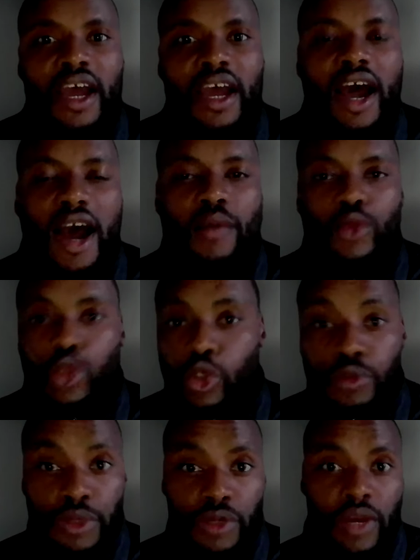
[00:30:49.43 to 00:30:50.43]
um,
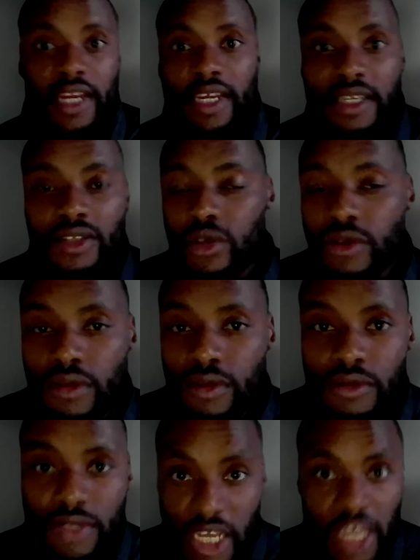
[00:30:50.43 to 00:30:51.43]
you'd be ready
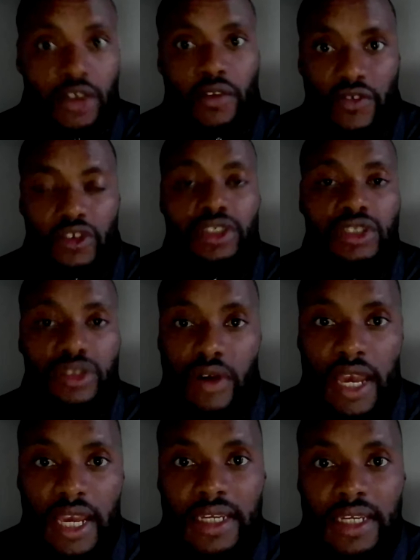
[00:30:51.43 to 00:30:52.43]
to take your first
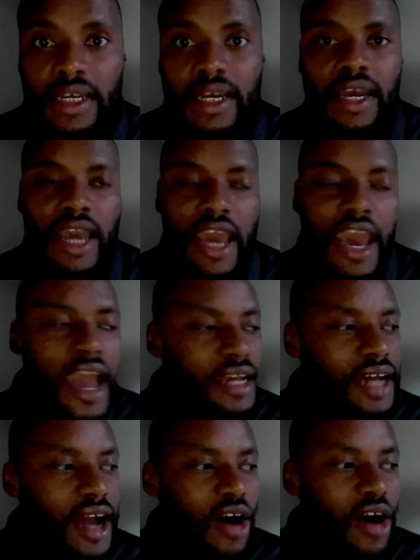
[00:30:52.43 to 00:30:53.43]
trade
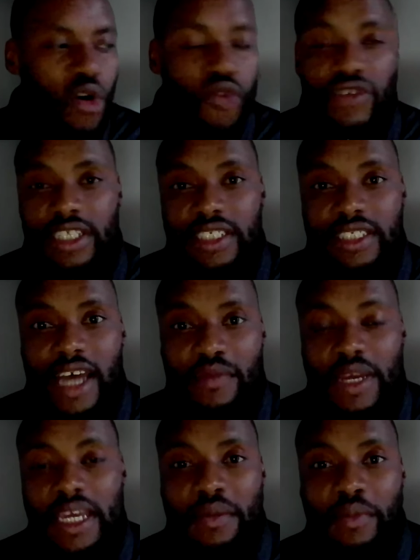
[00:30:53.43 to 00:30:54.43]
and uh, hopefully start
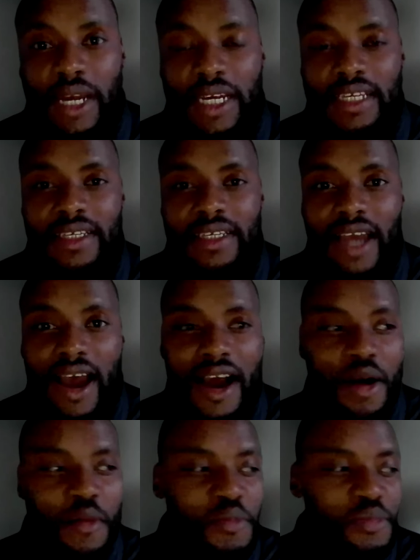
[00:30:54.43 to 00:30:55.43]
making money
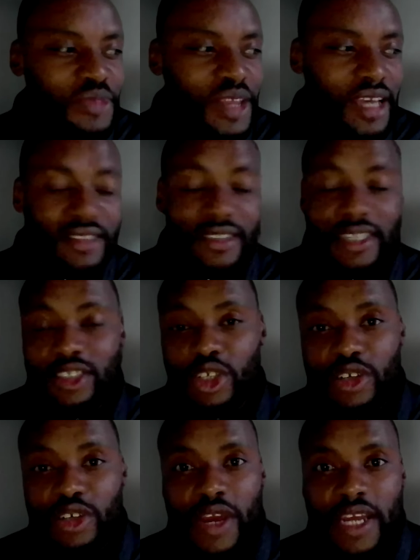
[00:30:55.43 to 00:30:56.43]
um, as, as
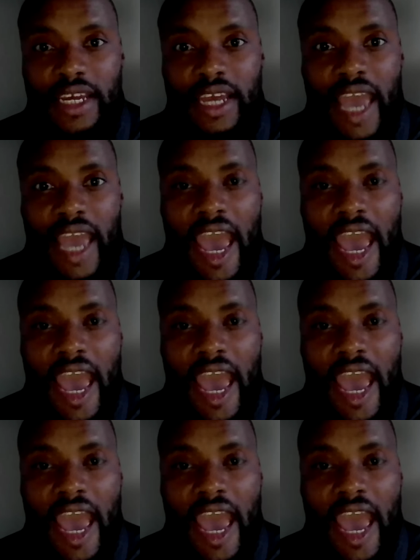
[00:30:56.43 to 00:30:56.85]
you're trading.